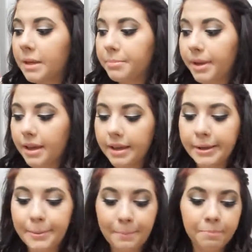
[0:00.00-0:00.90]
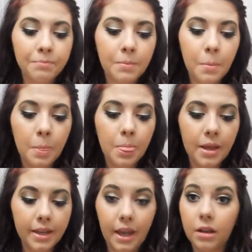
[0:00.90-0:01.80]
But
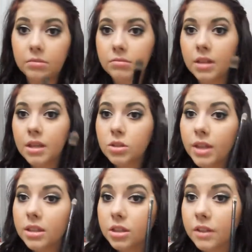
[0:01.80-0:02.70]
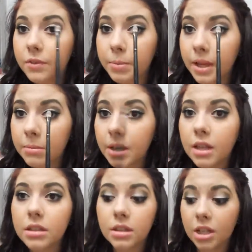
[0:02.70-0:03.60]
yeah, so that's good for
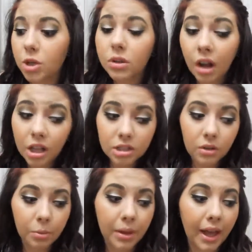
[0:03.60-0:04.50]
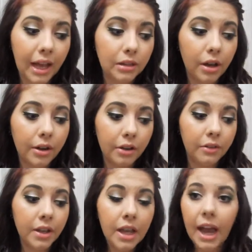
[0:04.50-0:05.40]
pigments. And you can also apply a lot
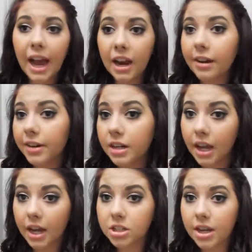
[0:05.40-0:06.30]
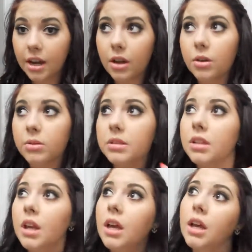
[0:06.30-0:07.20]
of higher end
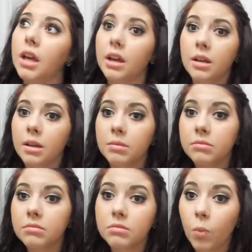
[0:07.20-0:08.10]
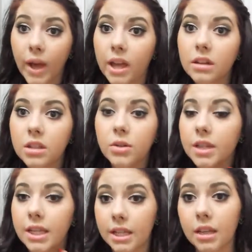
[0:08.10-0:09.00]
eyeshadows wet. You
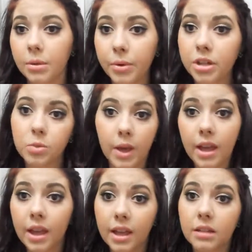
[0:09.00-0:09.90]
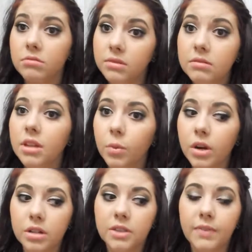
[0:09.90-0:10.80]
can get a brush wet and they'll
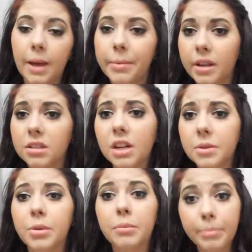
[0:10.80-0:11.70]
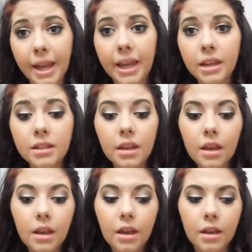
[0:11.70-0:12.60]
work just fine, because a lot of them are baked.
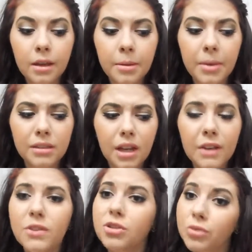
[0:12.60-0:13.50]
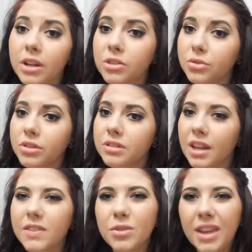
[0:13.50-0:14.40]
A lot of the drugstore
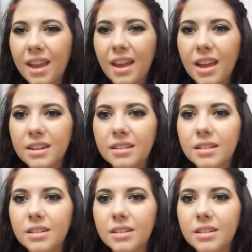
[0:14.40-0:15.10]
stuff you can't,